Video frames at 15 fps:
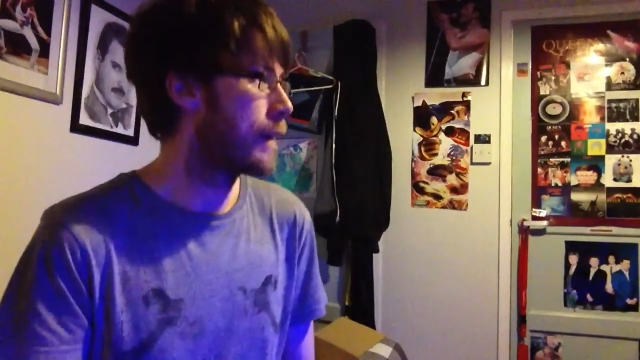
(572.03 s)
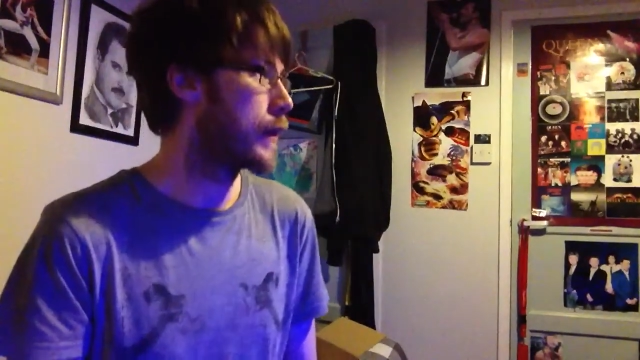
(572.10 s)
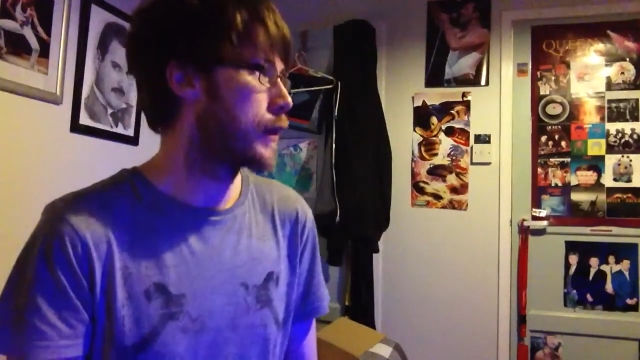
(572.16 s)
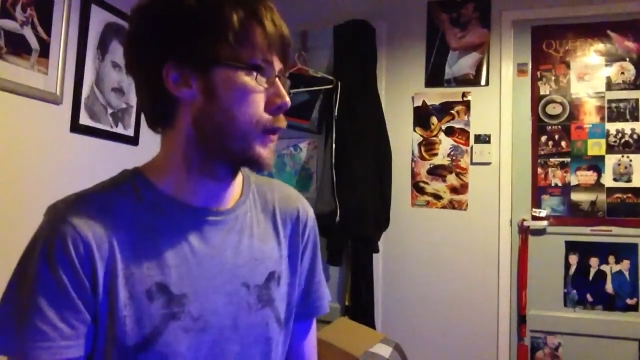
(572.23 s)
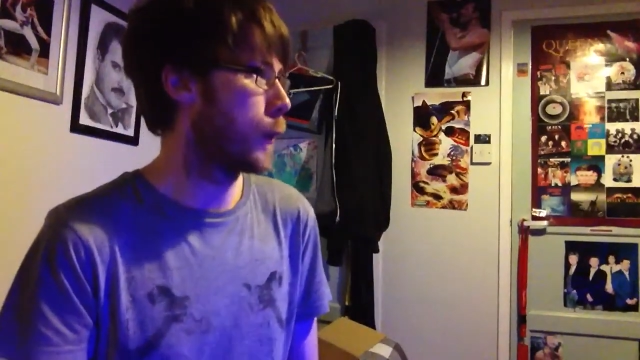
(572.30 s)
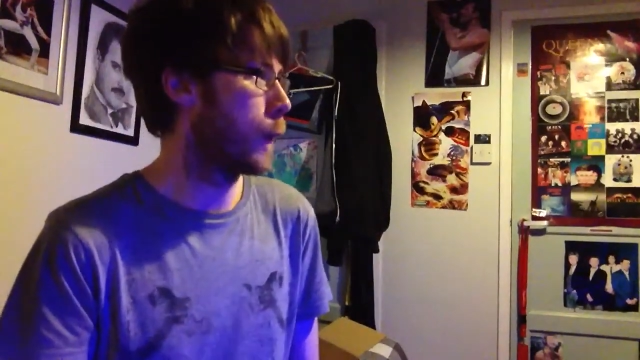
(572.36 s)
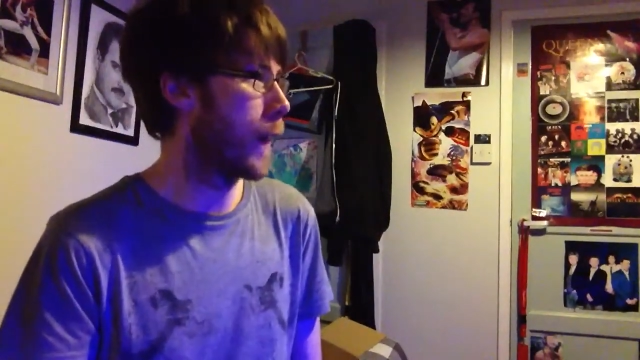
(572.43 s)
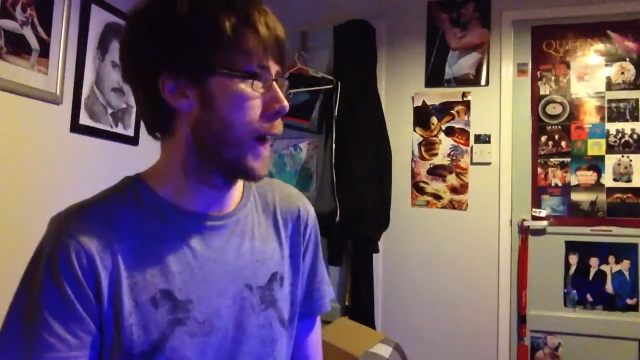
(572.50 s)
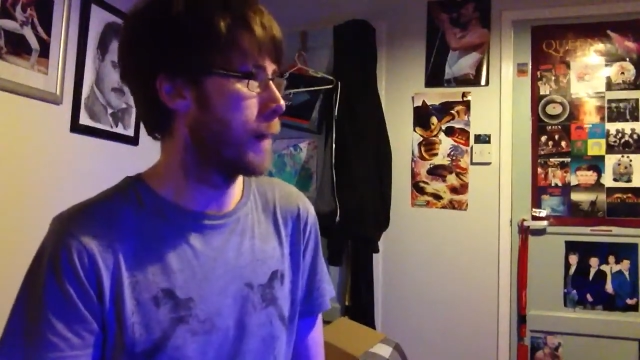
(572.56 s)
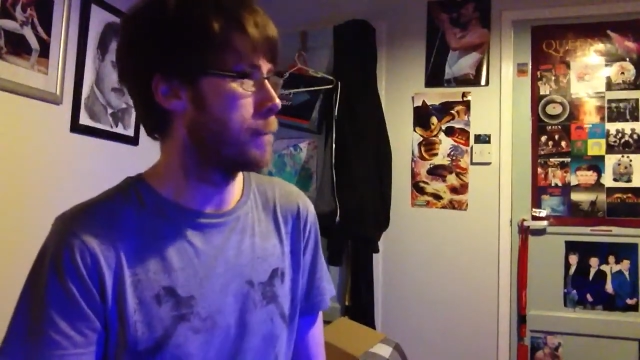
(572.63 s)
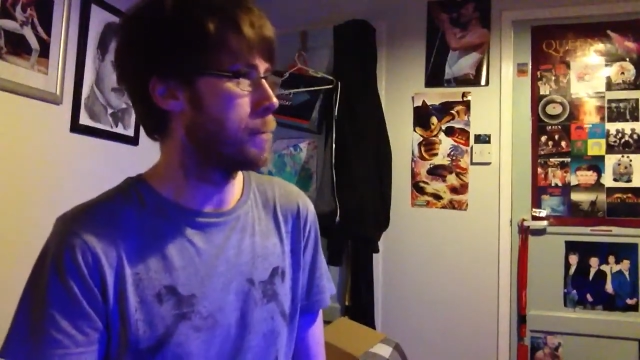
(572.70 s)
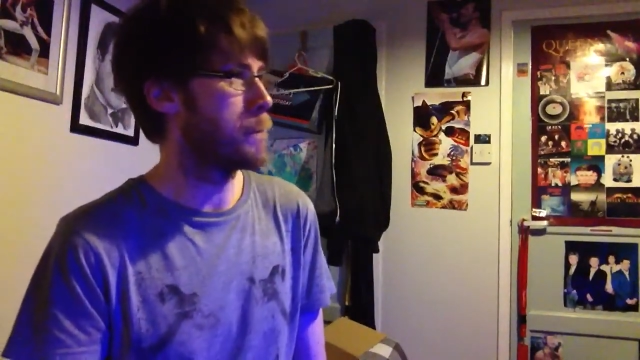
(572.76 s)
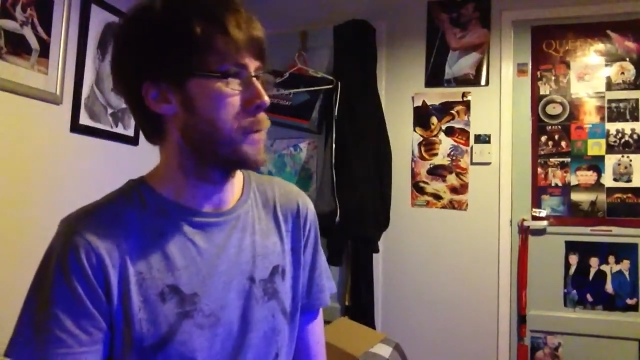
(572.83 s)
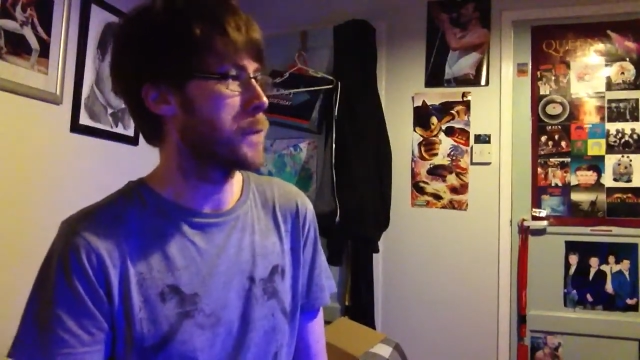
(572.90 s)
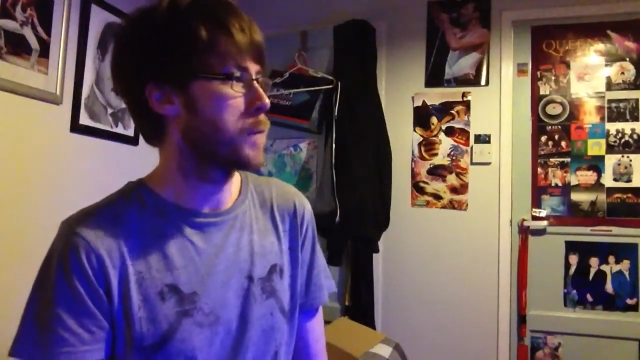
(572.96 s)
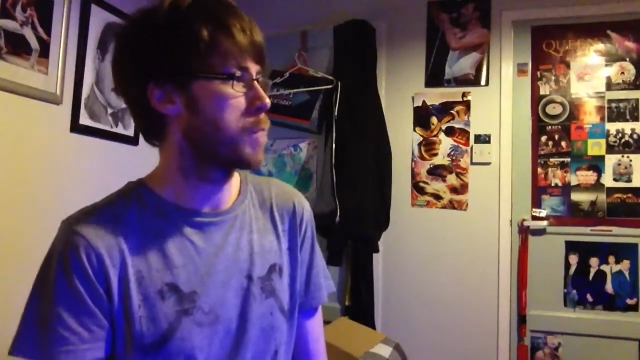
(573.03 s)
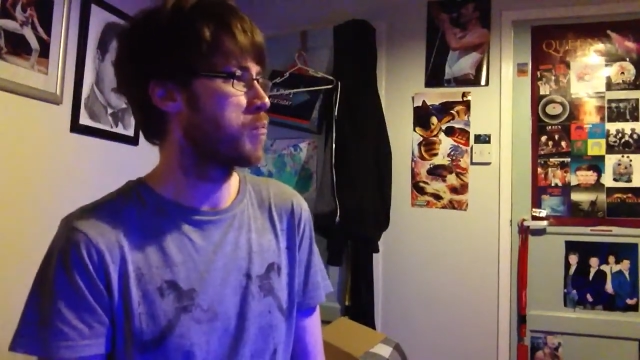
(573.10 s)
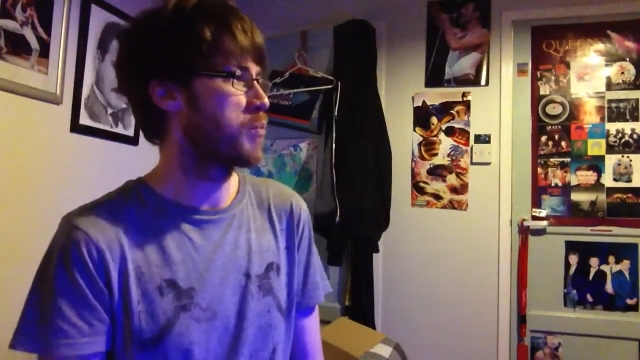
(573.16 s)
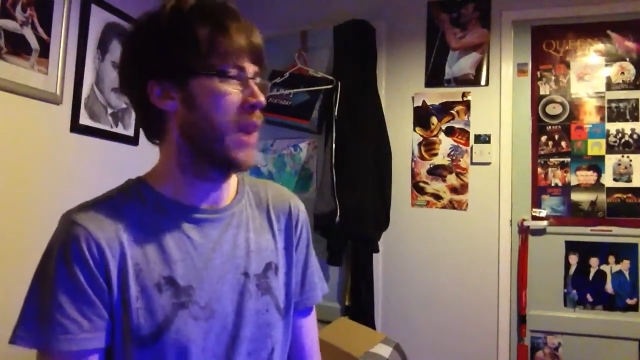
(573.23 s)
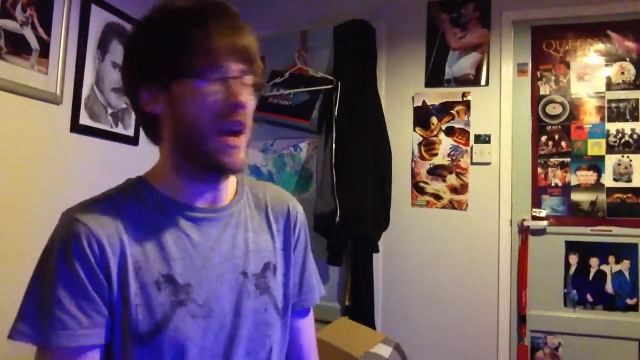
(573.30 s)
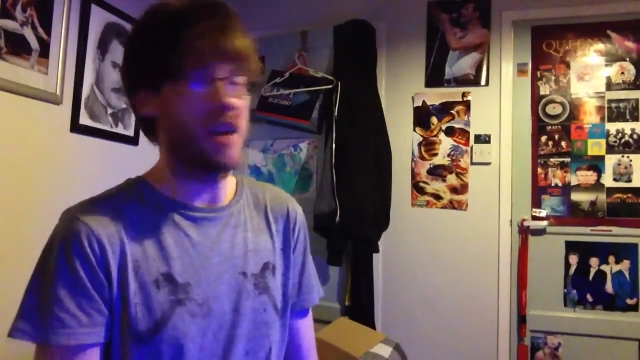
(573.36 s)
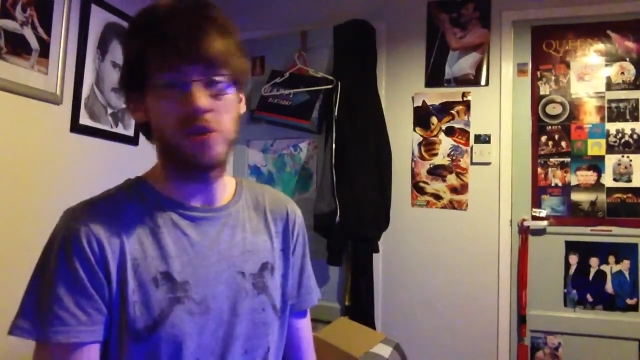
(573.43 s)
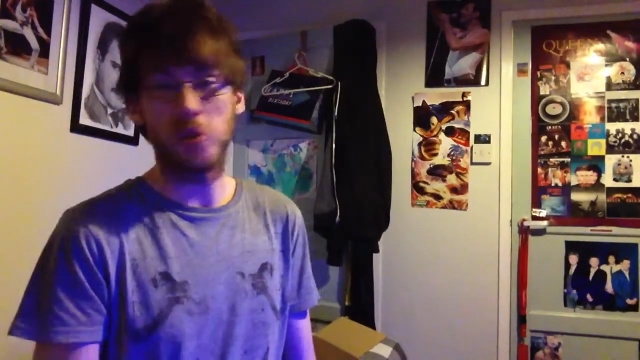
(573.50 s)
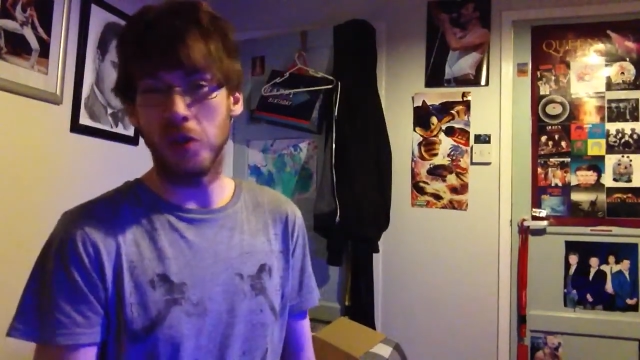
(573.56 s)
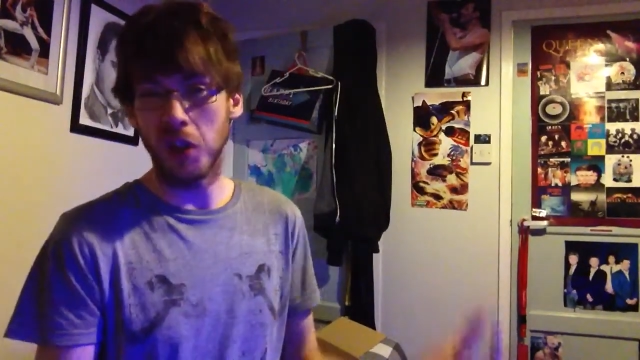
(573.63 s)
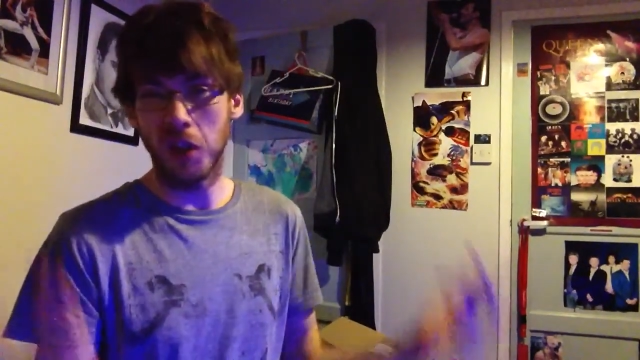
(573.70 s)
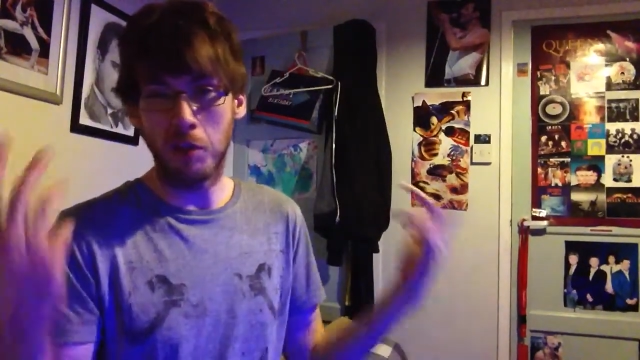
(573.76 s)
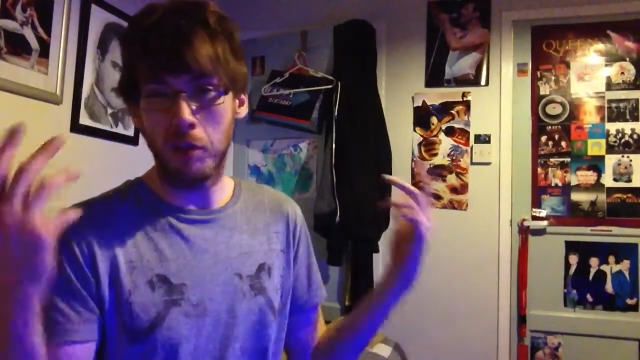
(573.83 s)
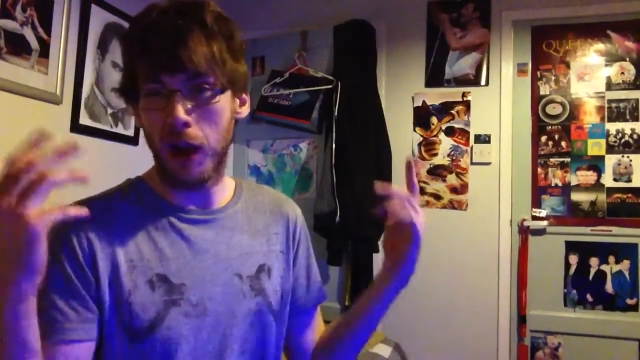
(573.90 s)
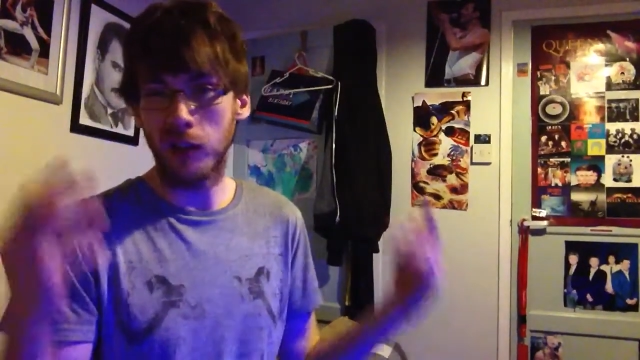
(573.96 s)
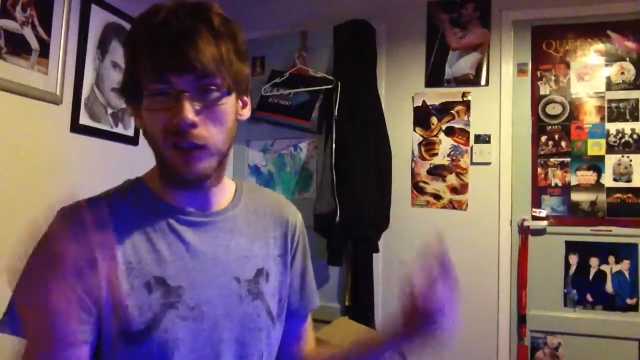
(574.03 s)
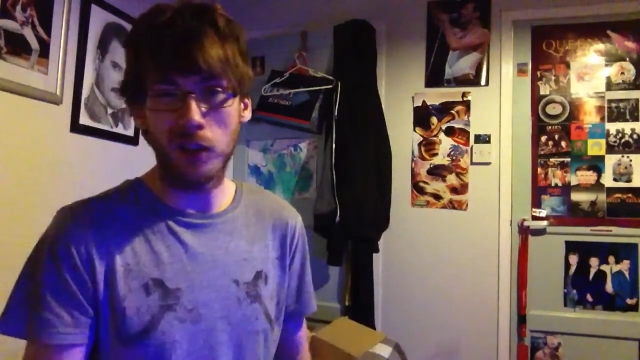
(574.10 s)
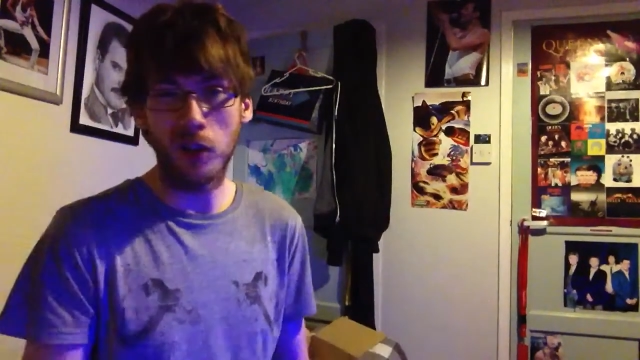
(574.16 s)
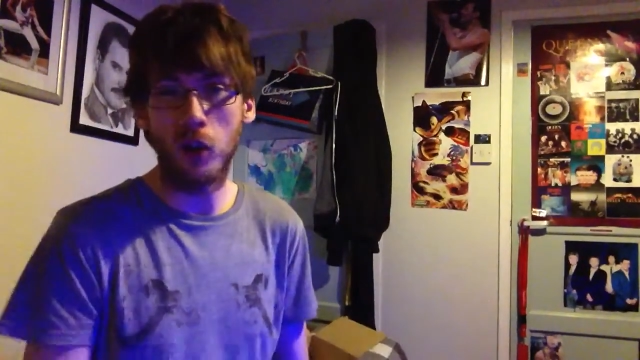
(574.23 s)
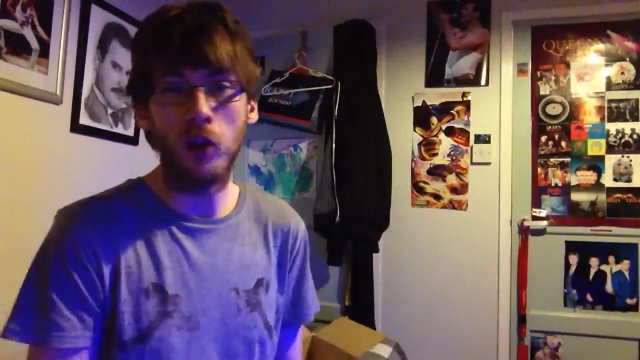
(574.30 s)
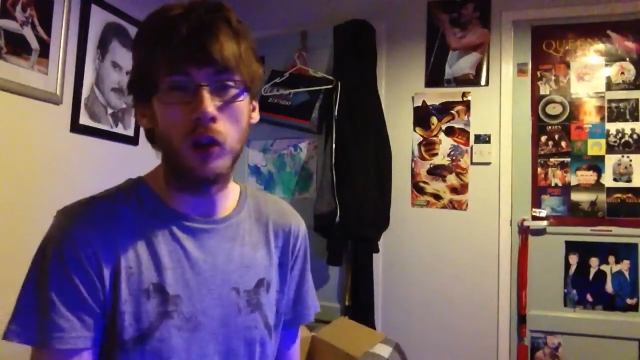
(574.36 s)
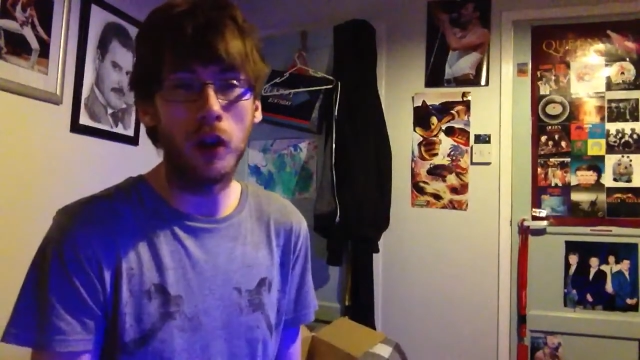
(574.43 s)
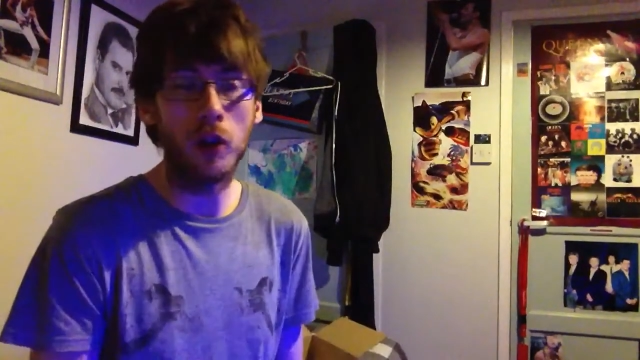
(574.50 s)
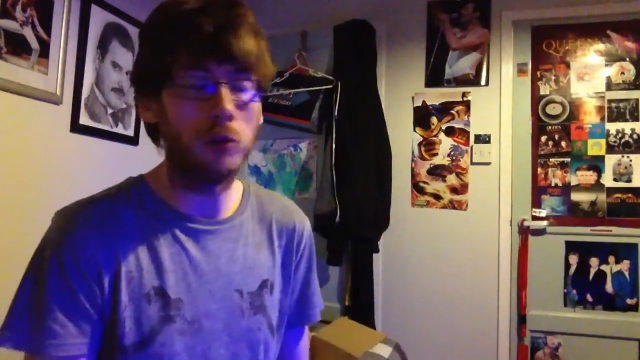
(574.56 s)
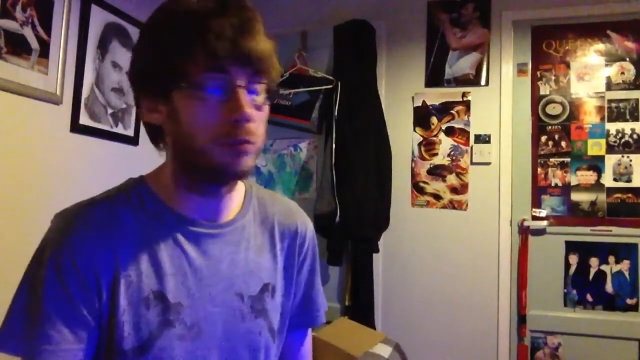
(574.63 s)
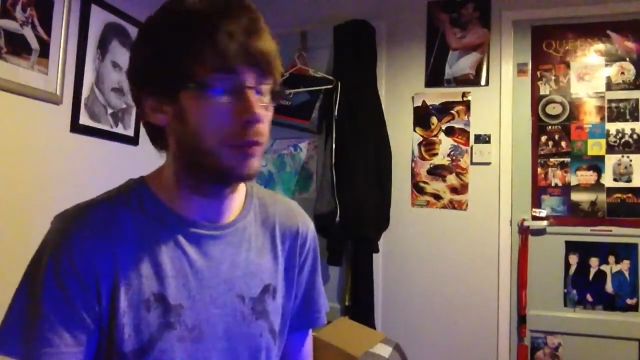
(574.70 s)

So yeah, so I did. I packed it all out.